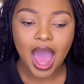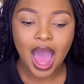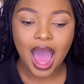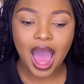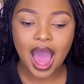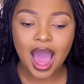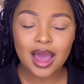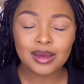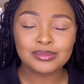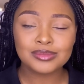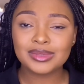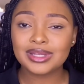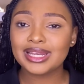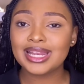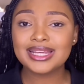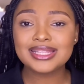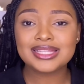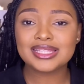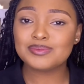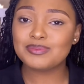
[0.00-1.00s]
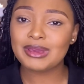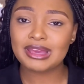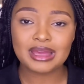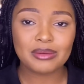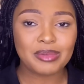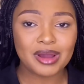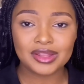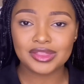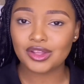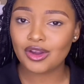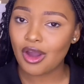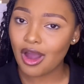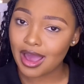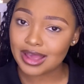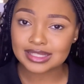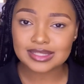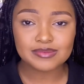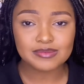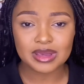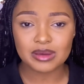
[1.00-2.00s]
Let's speak about the
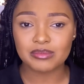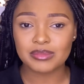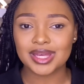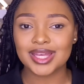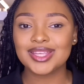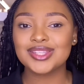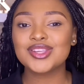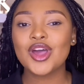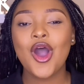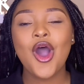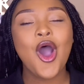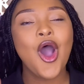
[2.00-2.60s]
cast members.